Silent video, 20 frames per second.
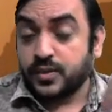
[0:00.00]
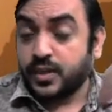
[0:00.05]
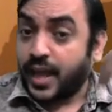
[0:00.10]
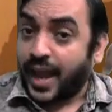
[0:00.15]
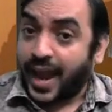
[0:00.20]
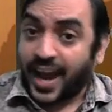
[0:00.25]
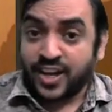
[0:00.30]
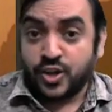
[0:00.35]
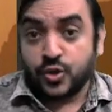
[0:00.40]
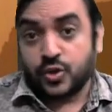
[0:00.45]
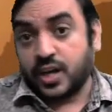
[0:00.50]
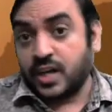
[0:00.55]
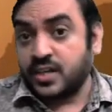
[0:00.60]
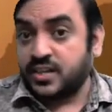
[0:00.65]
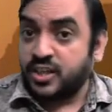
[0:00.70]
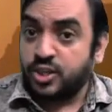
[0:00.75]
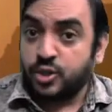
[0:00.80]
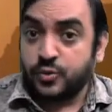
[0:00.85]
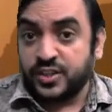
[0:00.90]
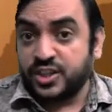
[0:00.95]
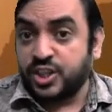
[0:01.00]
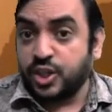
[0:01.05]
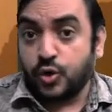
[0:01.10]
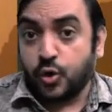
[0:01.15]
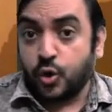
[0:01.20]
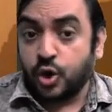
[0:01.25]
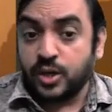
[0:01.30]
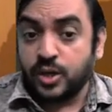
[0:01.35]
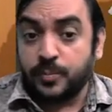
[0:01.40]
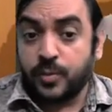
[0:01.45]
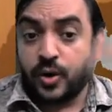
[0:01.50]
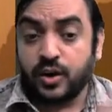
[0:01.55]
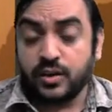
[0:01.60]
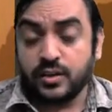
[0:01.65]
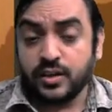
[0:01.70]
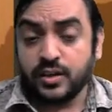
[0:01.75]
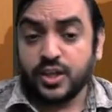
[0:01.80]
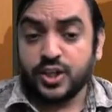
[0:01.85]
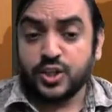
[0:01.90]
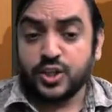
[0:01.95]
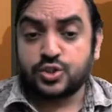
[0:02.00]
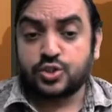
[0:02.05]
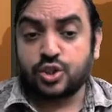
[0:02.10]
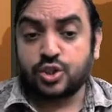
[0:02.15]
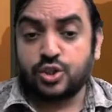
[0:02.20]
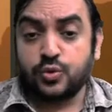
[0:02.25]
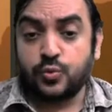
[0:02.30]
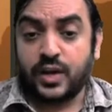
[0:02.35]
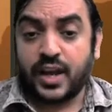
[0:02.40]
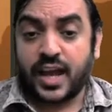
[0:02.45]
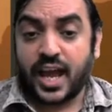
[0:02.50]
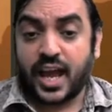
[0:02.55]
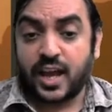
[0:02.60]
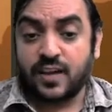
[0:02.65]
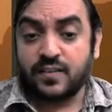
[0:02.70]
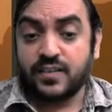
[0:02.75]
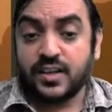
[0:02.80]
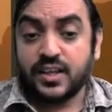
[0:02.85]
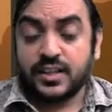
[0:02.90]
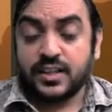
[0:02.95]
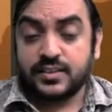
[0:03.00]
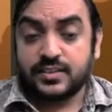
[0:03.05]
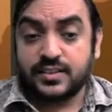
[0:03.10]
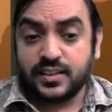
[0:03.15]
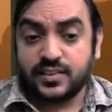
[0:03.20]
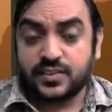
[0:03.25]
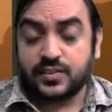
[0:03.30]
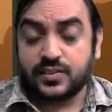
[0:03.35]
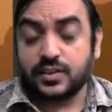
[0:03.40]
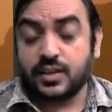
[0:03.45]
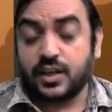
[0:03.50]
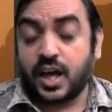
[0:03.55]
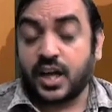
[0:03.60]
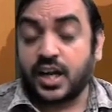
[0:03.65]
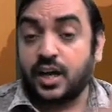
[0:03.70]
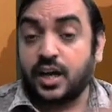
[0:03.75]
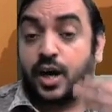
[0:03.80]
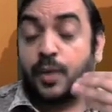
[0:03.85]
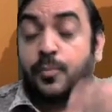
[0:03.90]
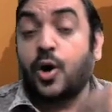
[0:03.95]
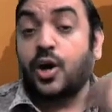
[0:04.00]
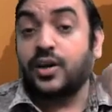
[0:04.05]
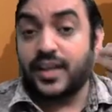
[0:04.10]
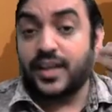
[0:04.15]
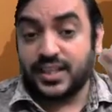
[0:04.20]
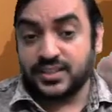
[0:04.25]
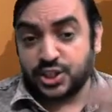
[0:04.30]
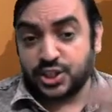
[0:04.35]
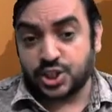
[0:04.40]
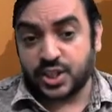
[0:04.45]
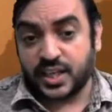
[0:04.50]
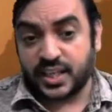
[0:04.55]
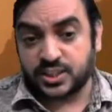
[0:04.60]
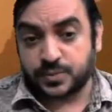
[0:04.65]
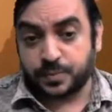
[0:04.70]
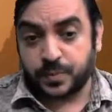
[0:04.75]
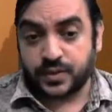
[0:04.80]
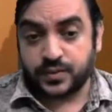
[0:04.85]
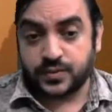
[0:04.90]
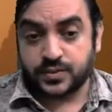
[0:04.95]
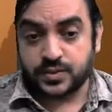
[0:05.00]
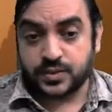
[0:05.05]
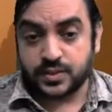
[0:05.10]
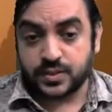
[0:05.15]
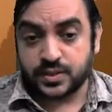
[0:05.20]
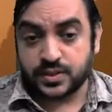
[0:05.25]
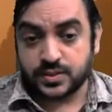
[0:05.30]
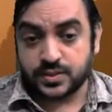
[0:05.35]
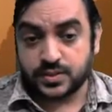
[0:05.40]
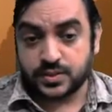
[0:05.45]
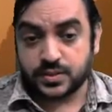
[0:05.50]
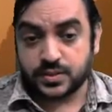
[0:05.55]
had you continue with the old bond so you will have this amortization expenses